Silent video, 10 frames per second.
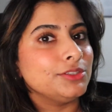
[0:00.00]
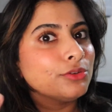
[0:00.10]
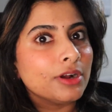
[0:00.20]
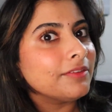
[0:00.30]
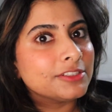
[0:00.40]
You
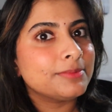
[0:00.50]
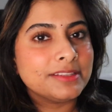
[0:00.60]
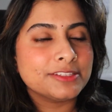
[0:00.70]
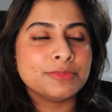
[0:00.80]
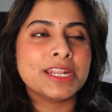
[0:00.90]
don't have to spend
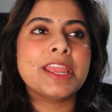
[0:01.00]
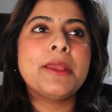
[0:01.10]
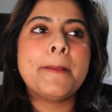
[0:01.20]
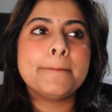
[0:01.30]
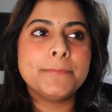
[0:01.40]
this money,
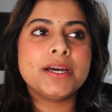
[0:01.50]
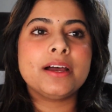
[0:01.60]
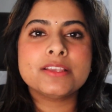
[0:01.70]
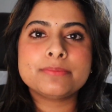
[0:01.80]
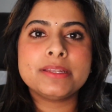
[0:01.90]
but
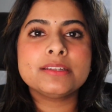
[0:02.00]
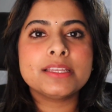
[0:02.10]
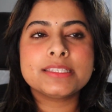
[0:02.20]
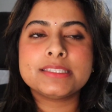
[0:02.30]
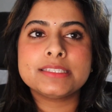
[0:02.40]
I'll spend
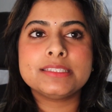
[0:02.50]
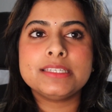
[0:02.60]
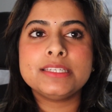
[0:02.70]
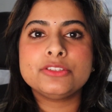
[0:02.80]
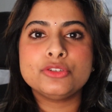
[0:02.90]
like
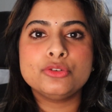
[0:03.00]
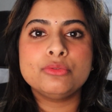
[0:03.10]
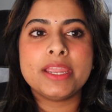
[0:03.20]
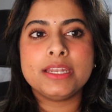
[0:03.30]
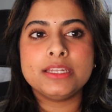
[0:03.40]
$60 to
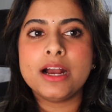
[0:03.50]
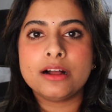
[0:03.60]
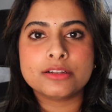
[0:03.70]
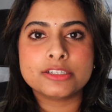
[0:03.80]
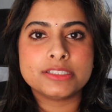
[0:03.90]

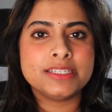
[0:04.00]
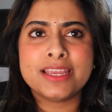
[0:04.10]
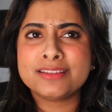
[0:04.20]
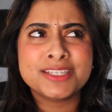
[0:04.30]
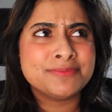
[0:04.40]
$80 and
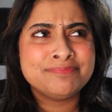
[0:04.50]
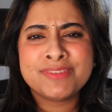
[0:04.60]
get like